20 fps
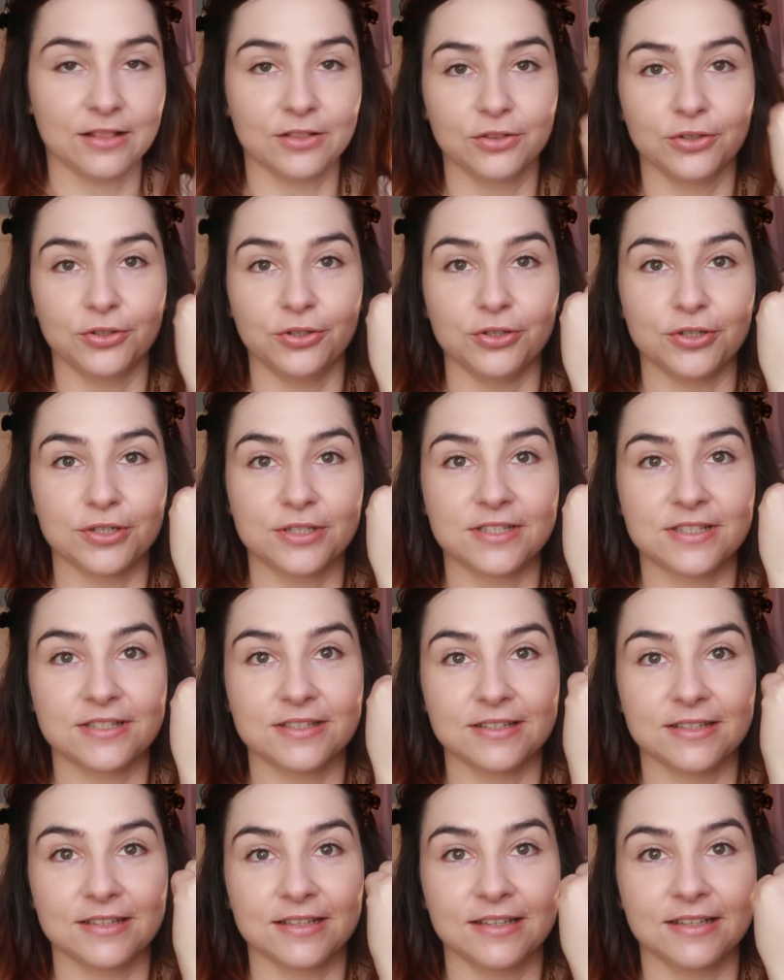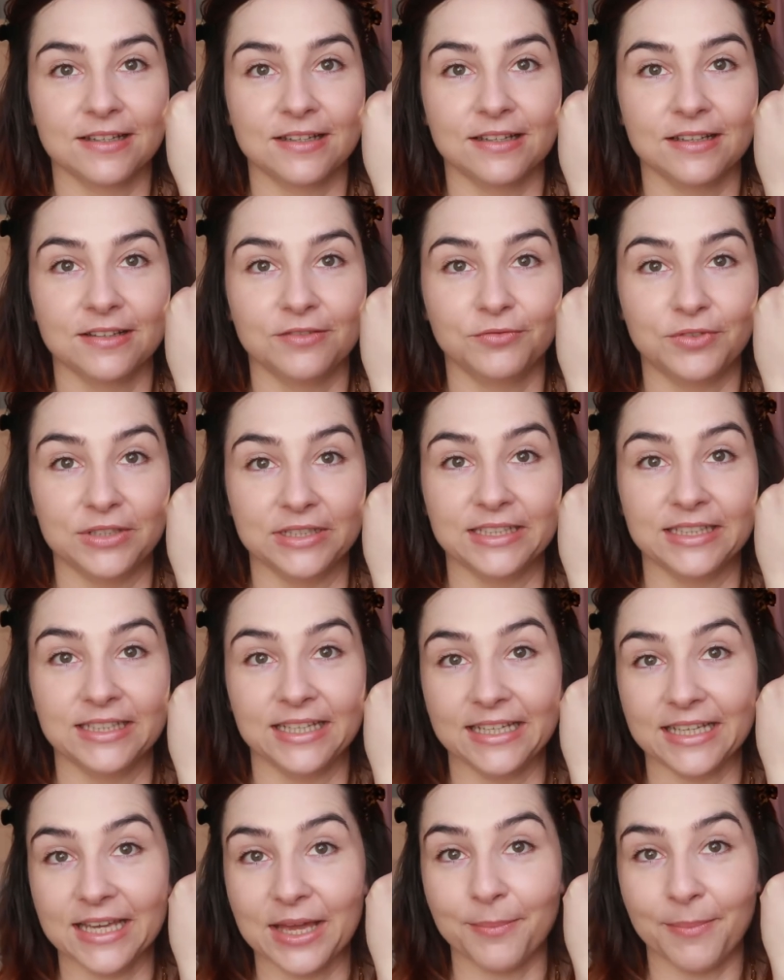looks really
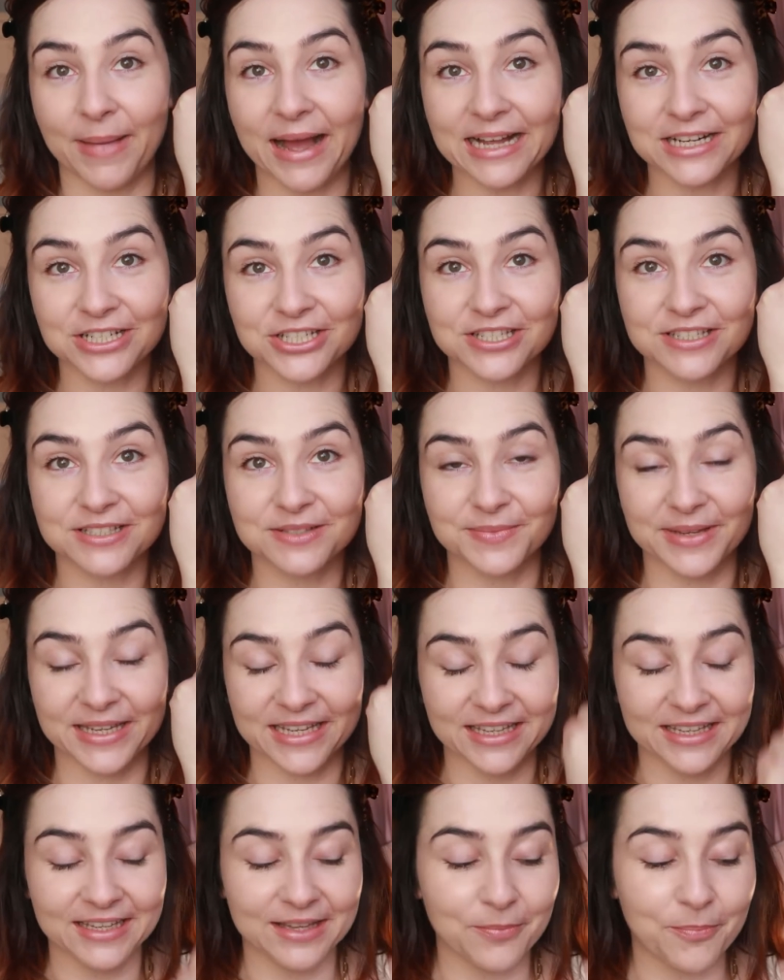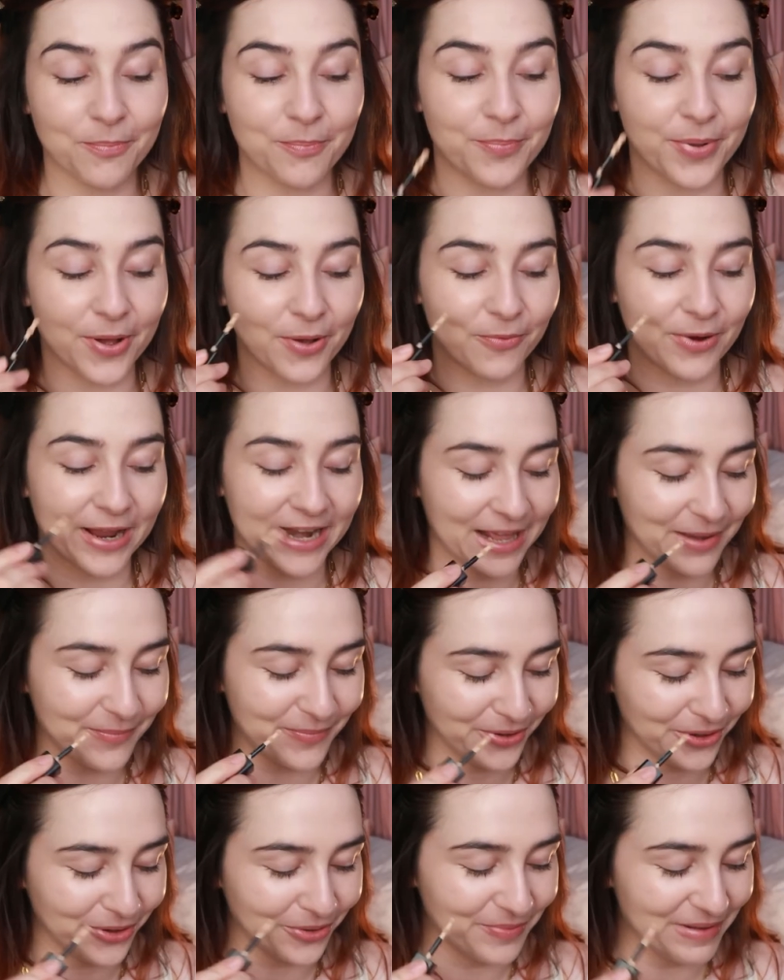like it matches me. But when I
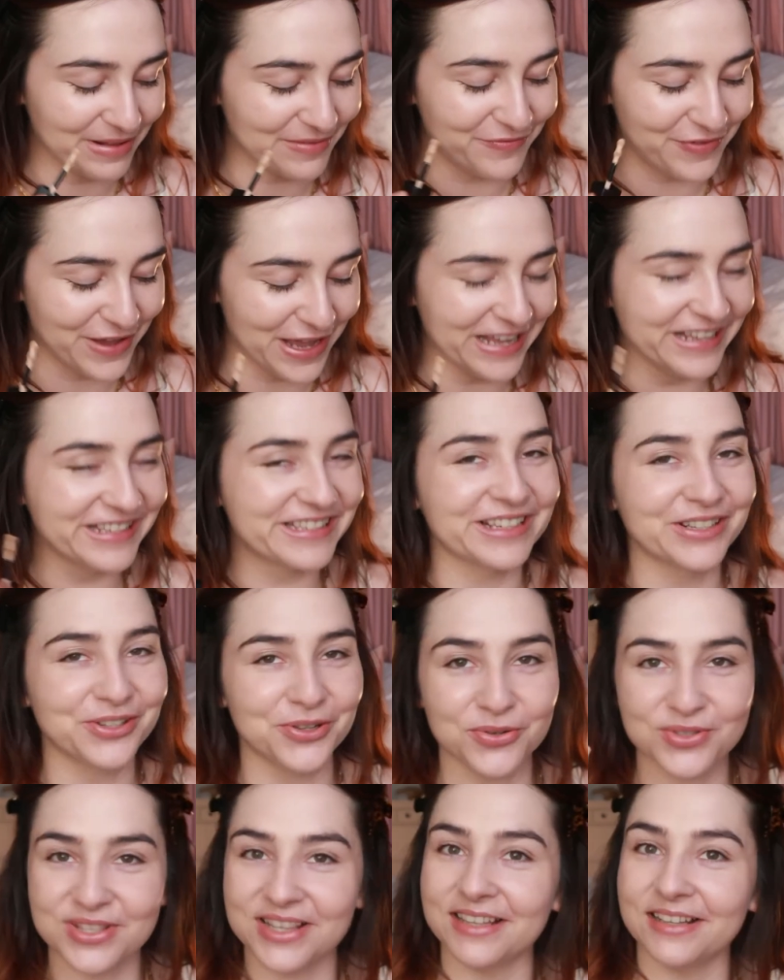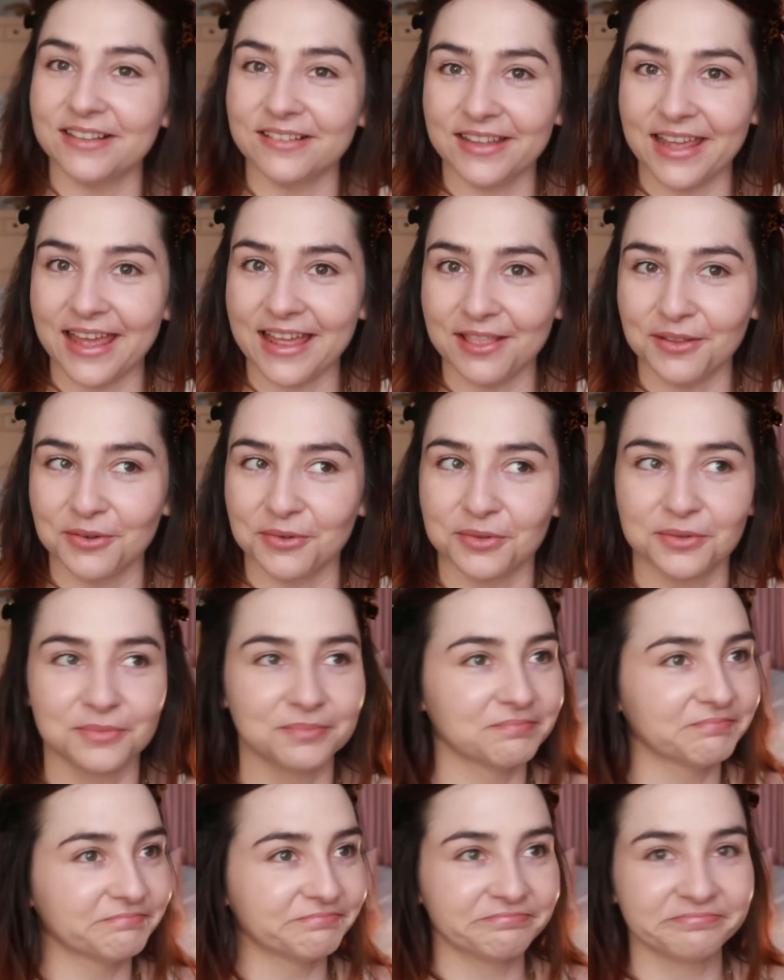put it on my face, it goes a little yellow.
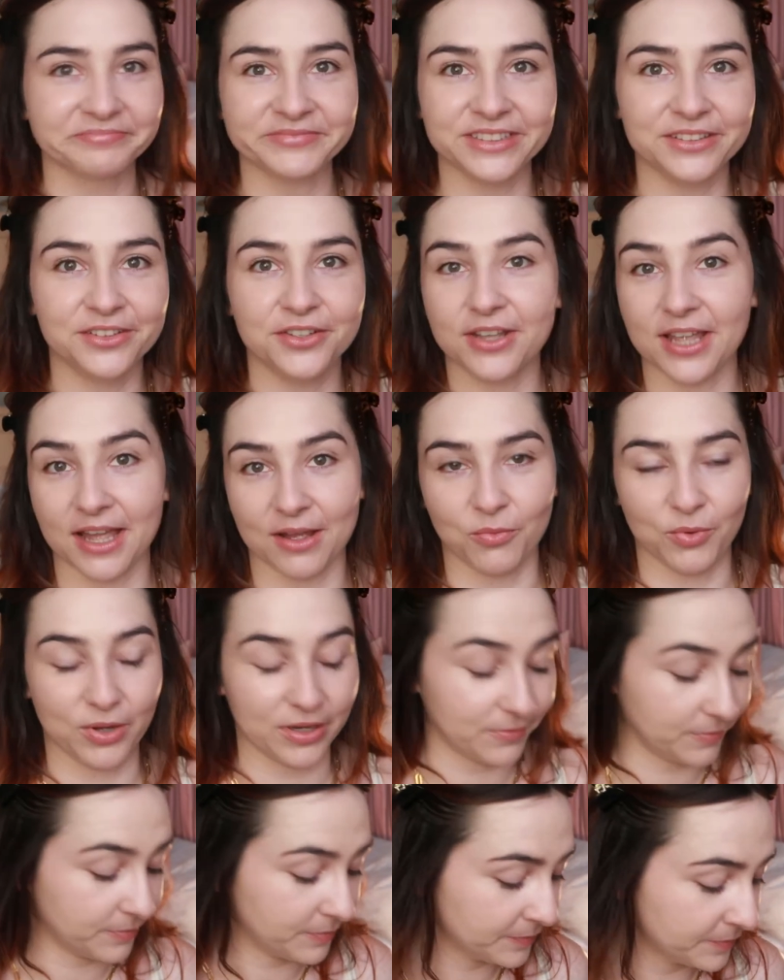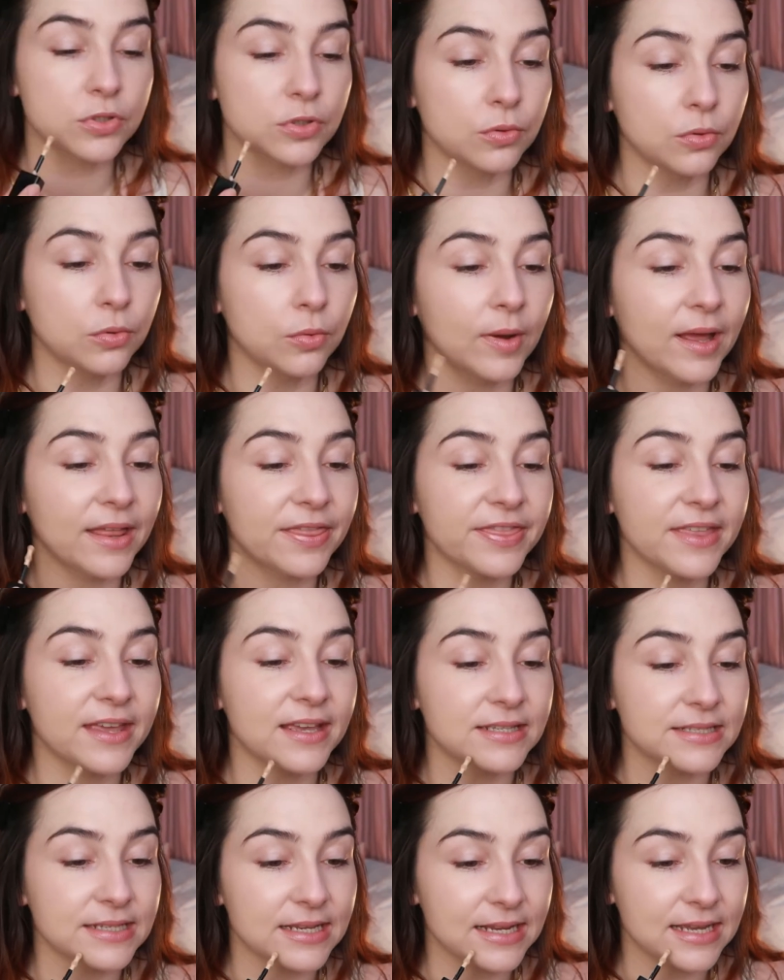You can't win. So with
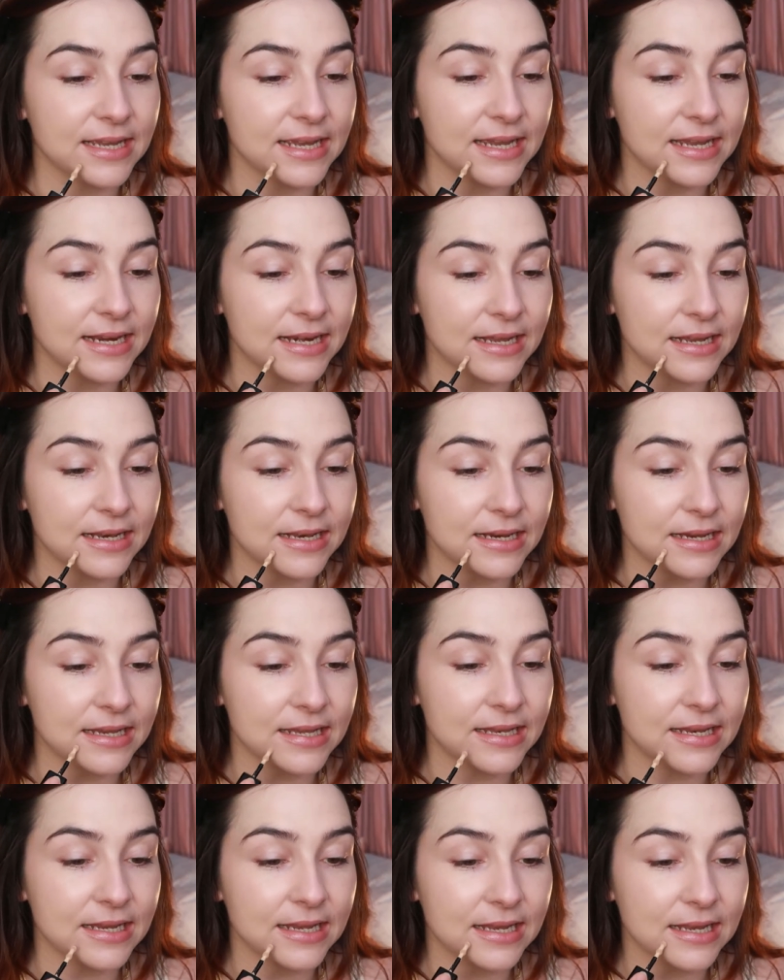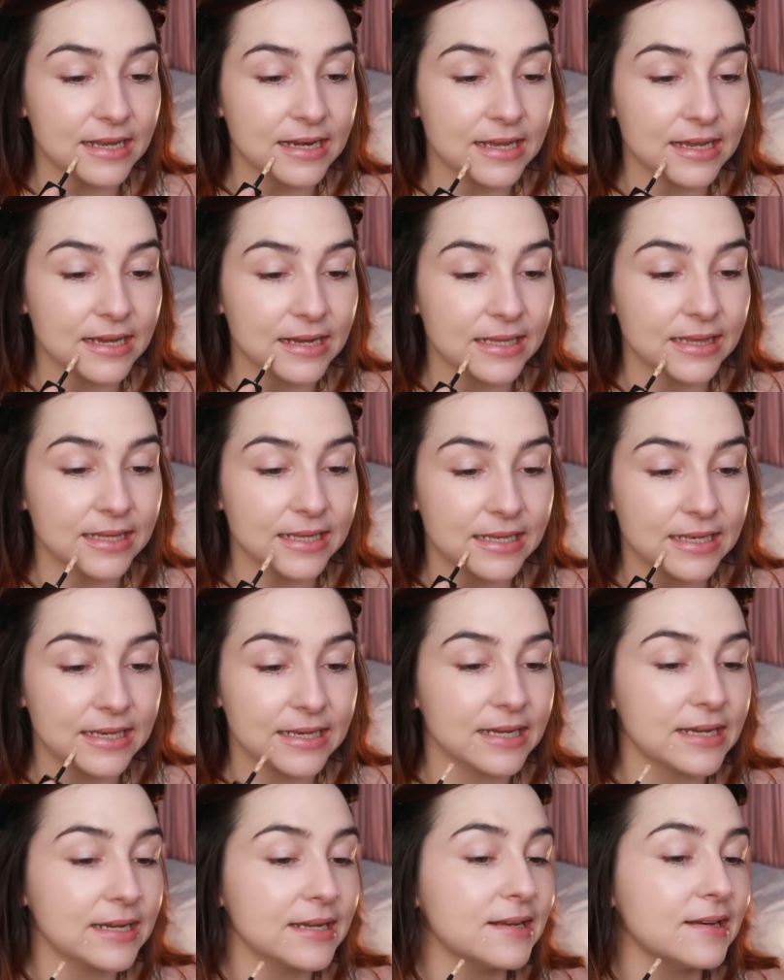this, again, I'm just taking it on the
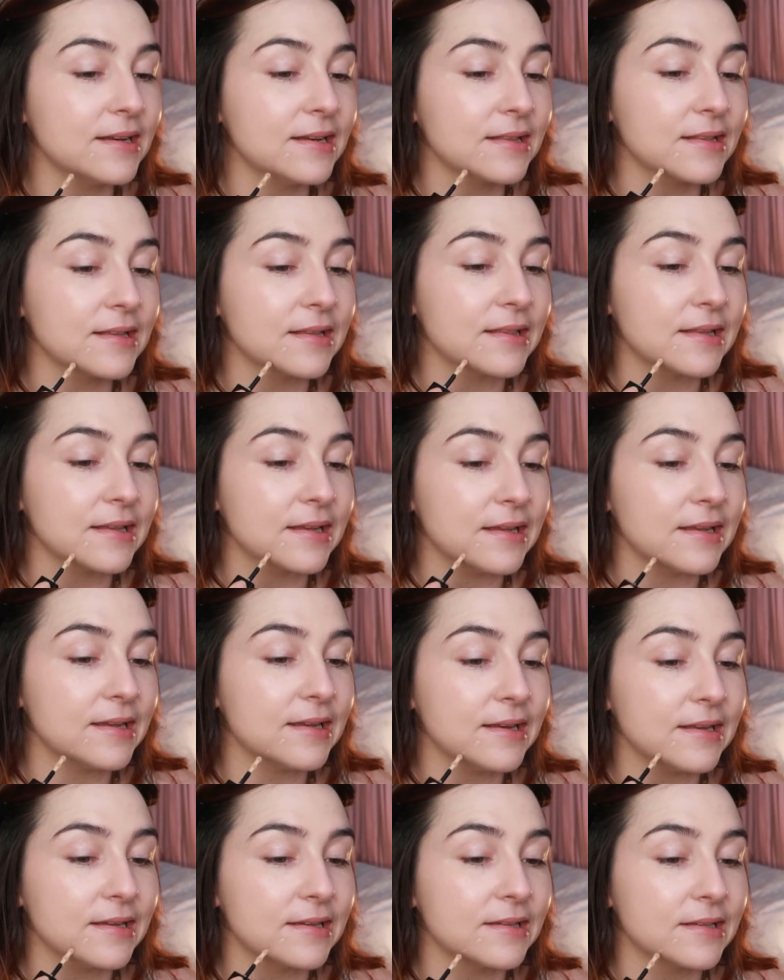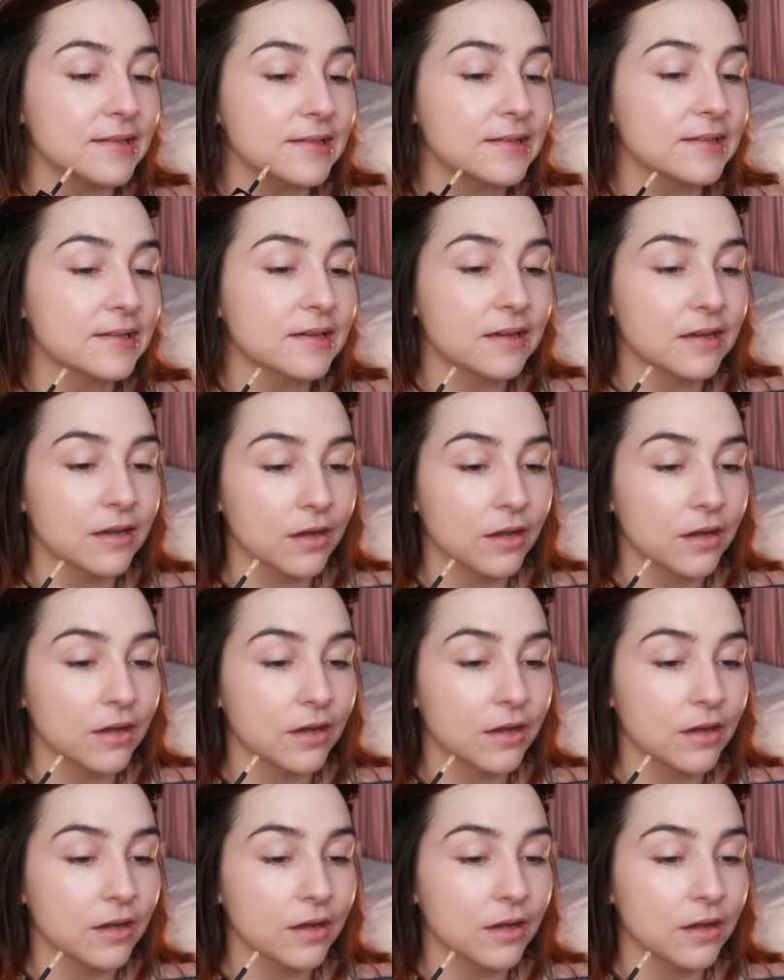tiny little areas